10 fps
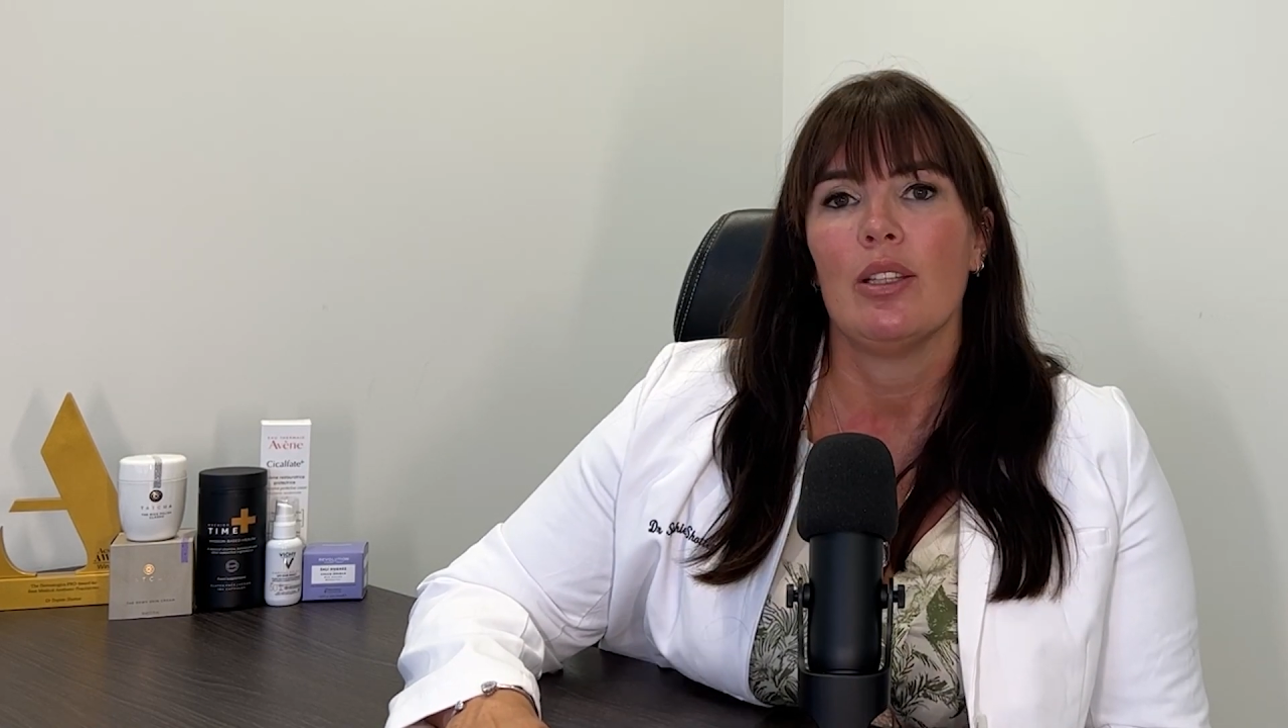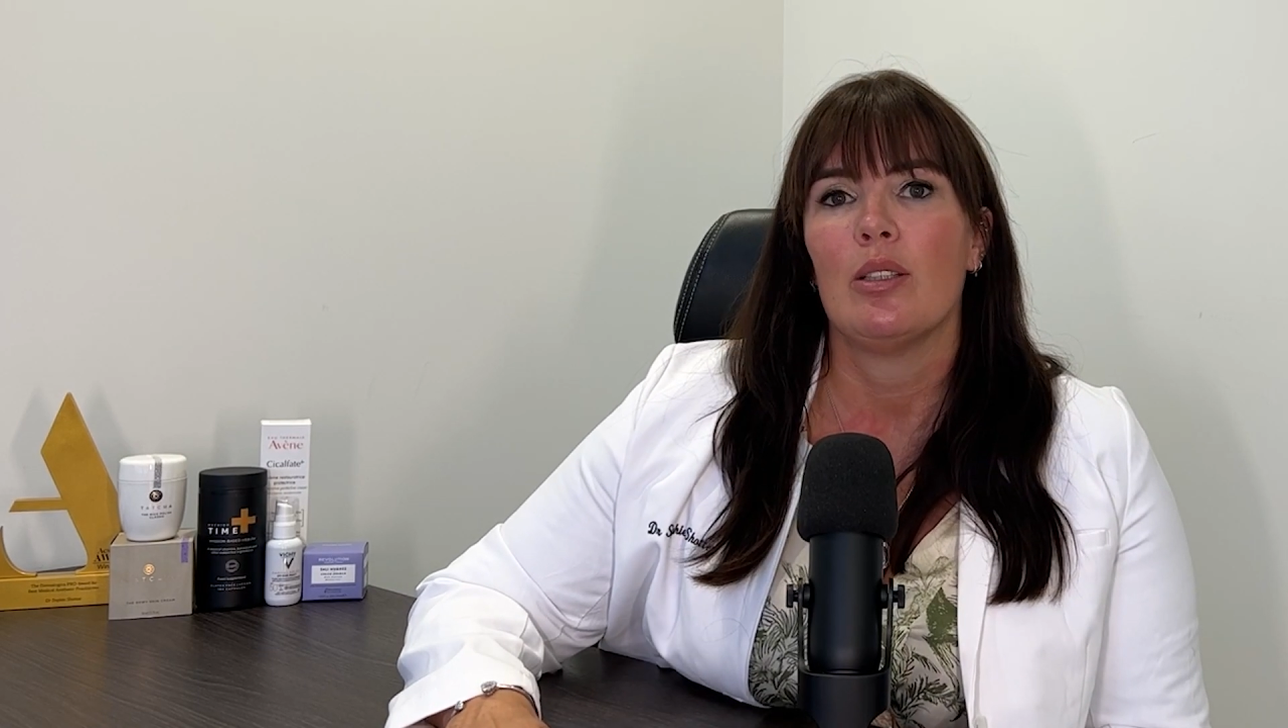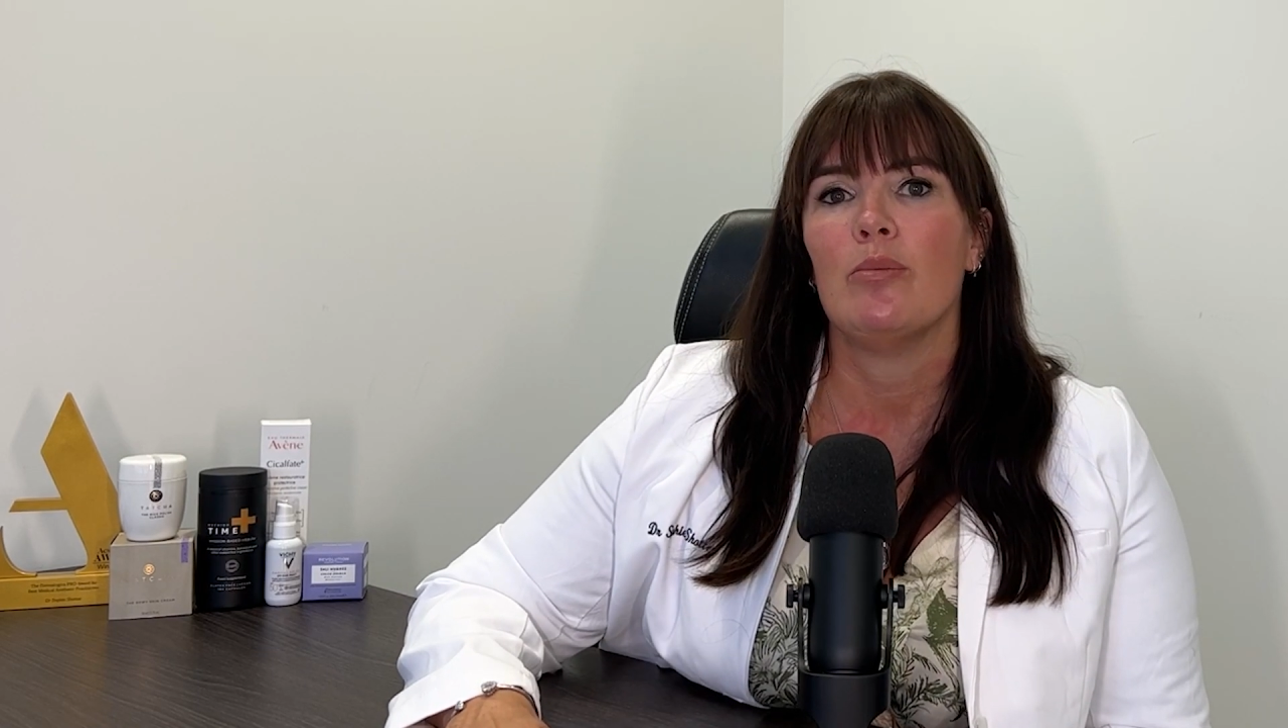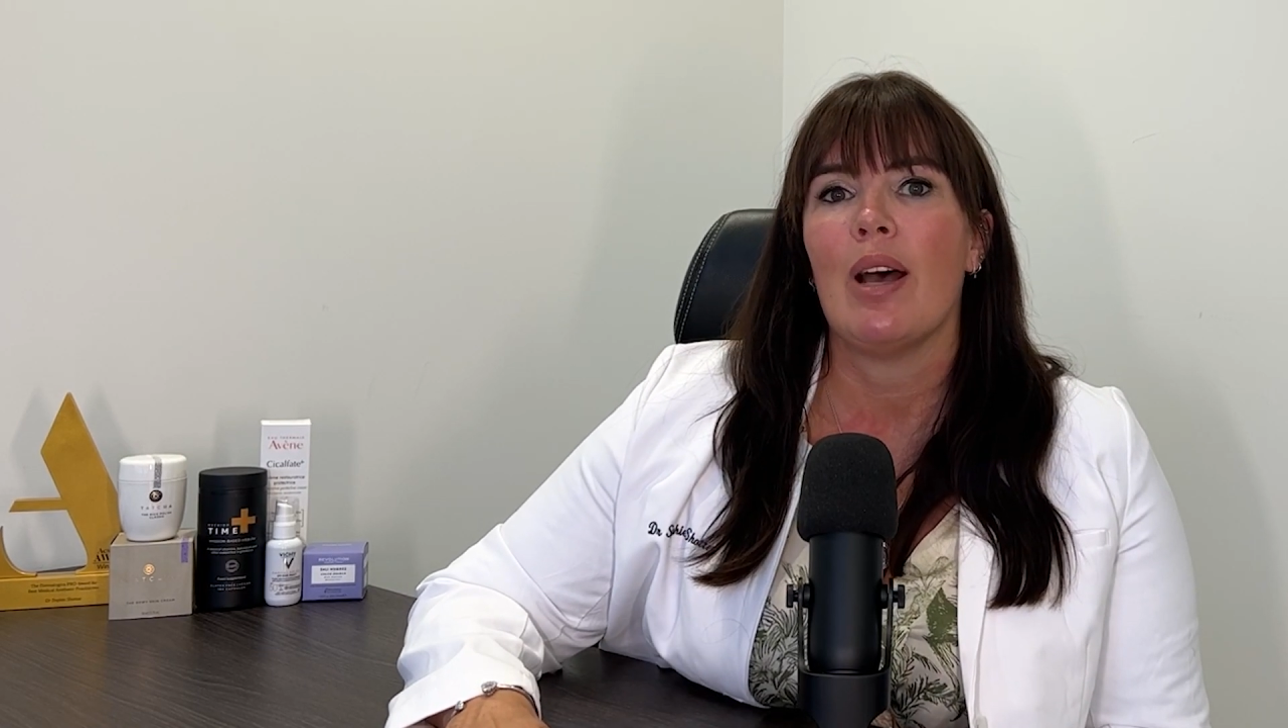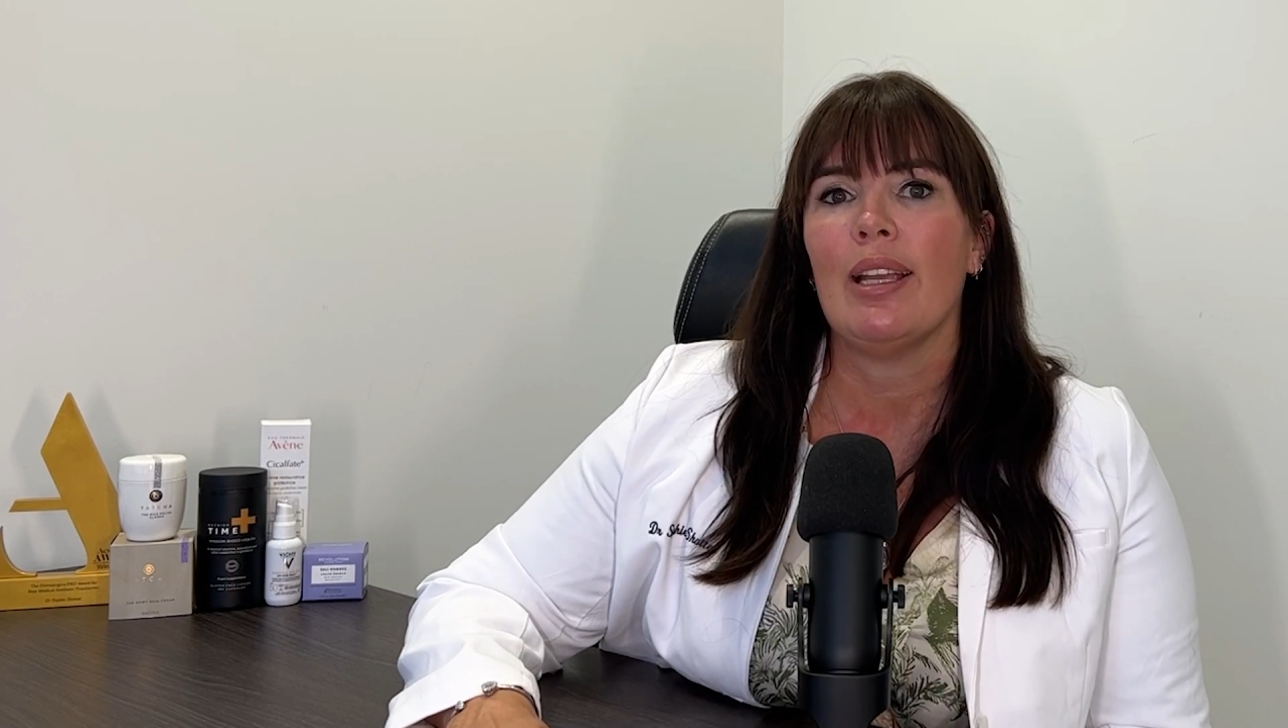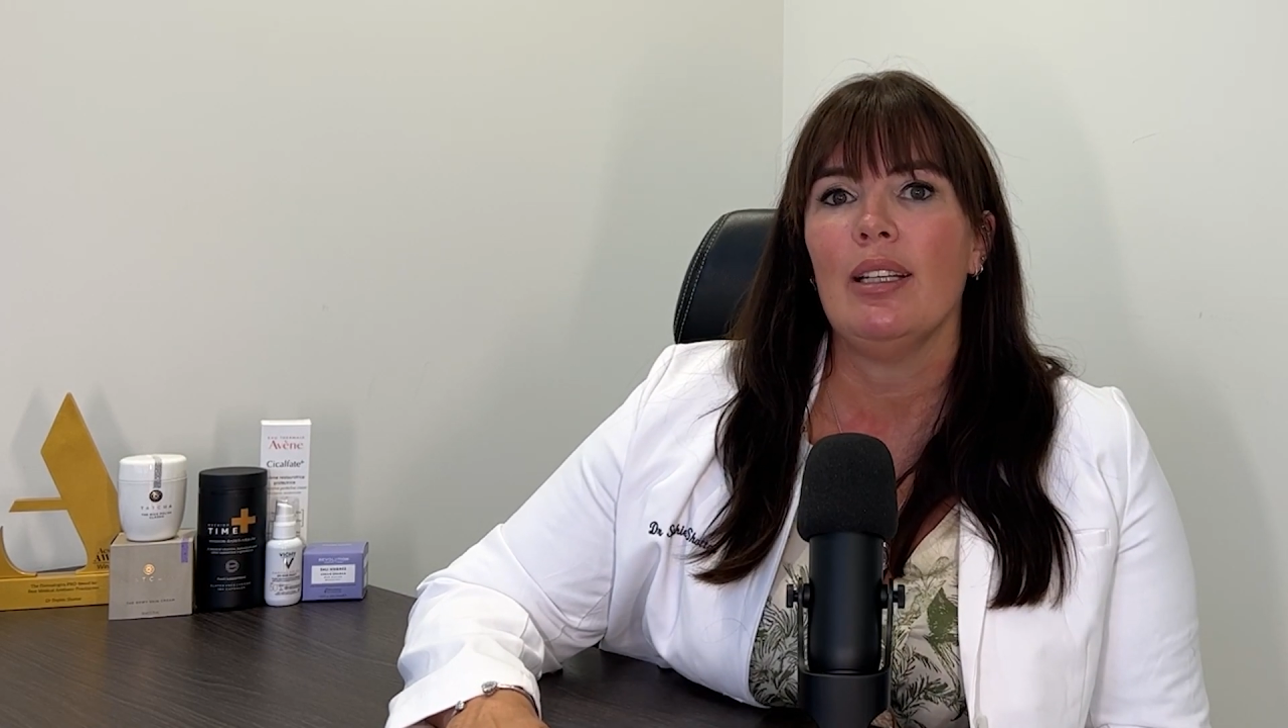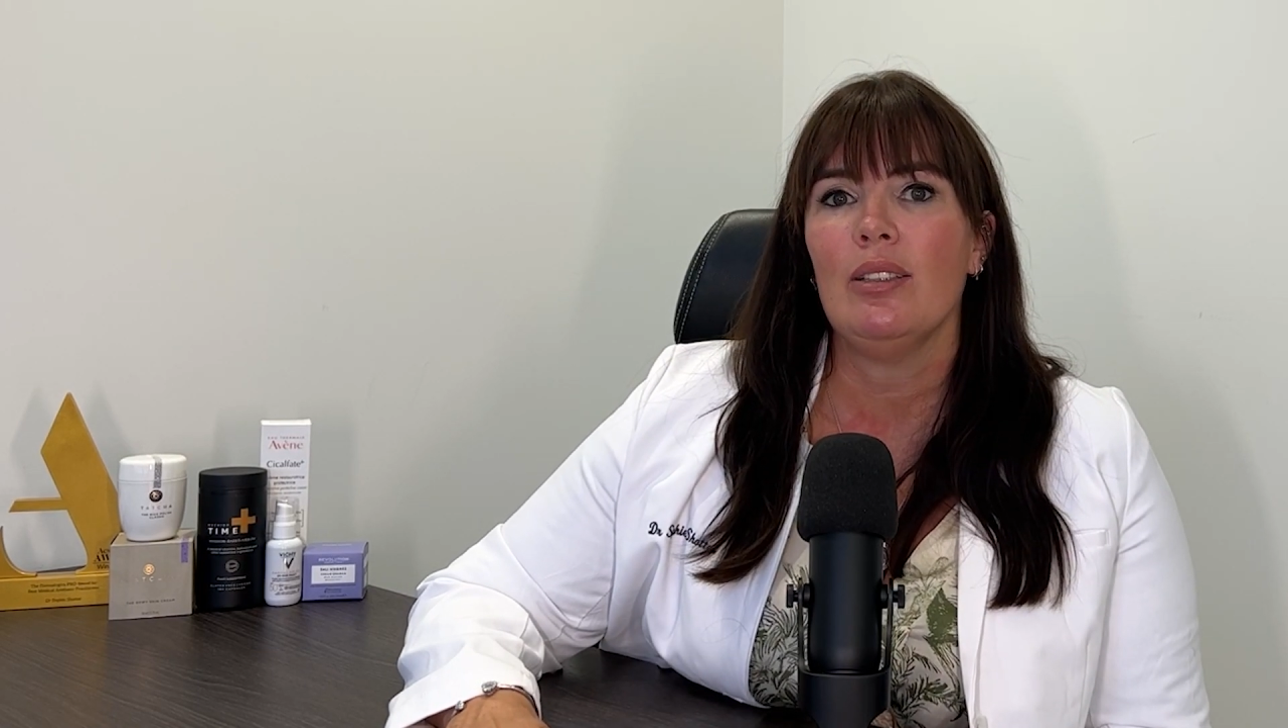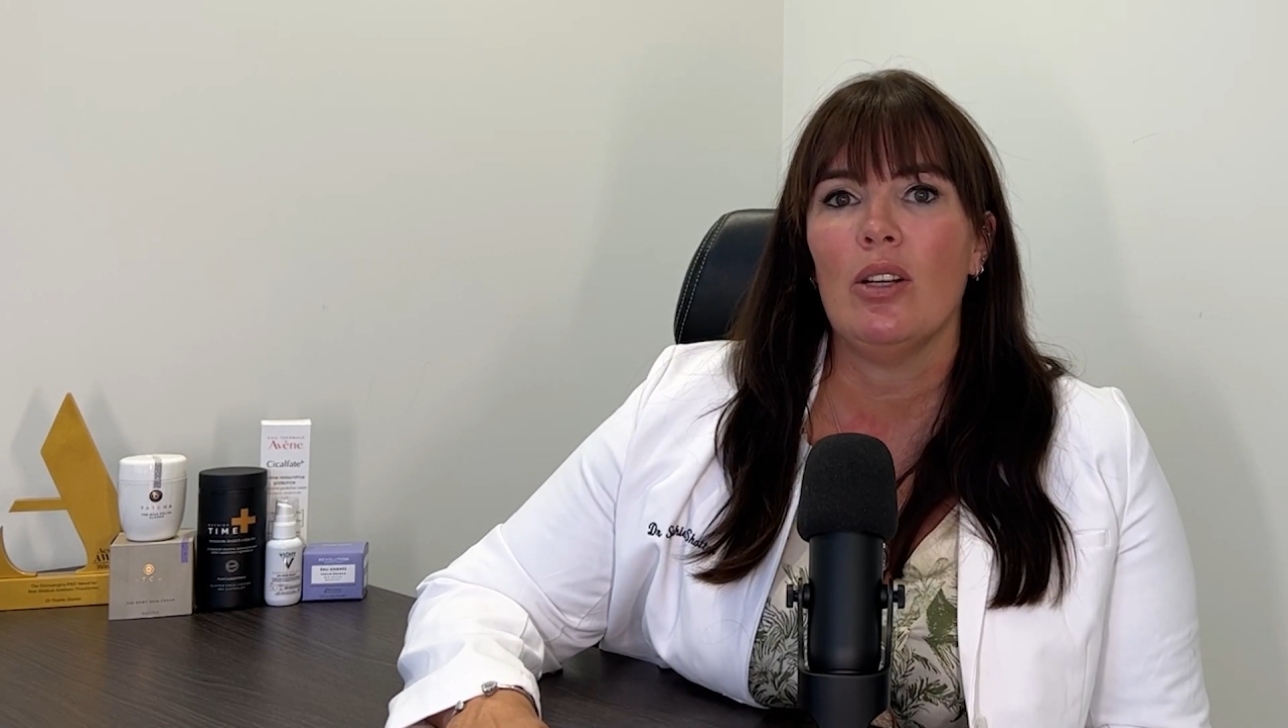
The main